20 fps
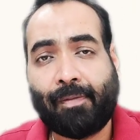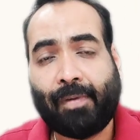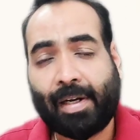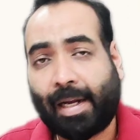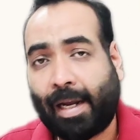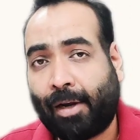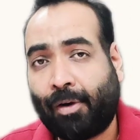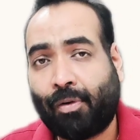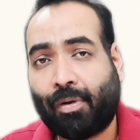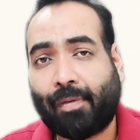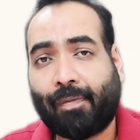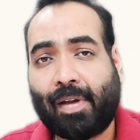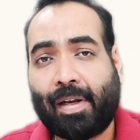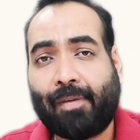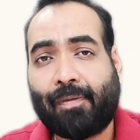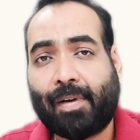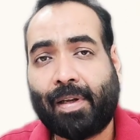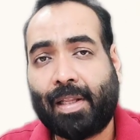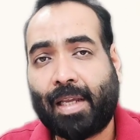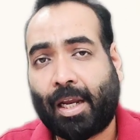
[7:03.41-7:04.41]
We cannot
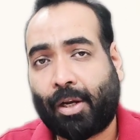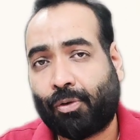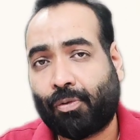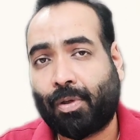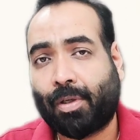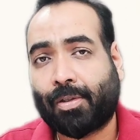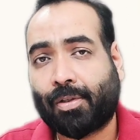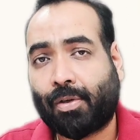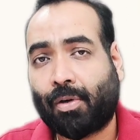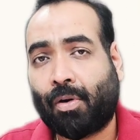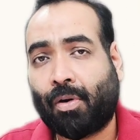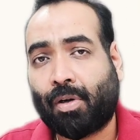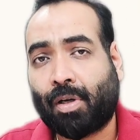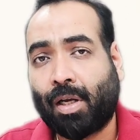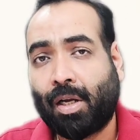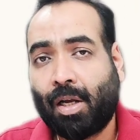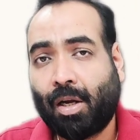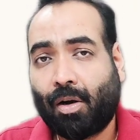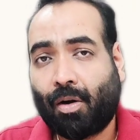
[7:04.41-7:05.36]
verify the actual stock